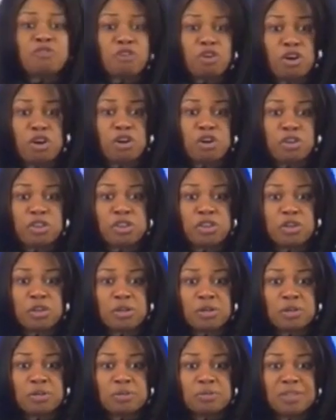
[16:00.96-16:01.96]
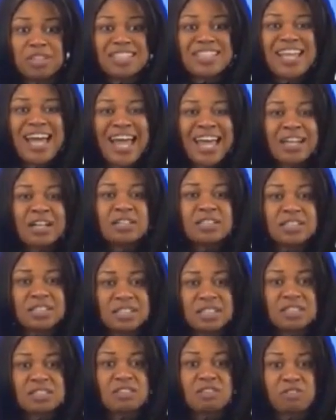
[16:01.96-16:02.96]
of earth. The title
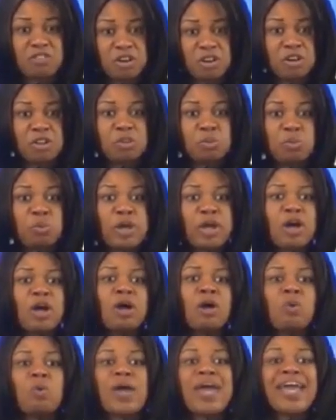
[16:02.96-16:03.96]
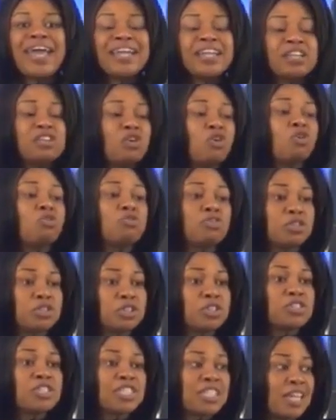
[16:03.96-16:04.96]
deeds of earth were, were handed
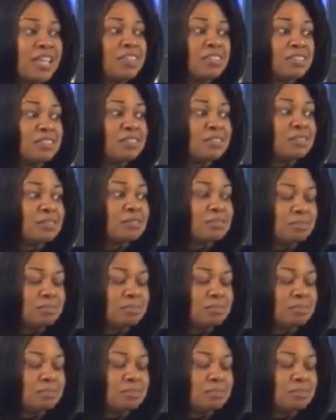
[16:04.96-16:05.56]
over to Satan.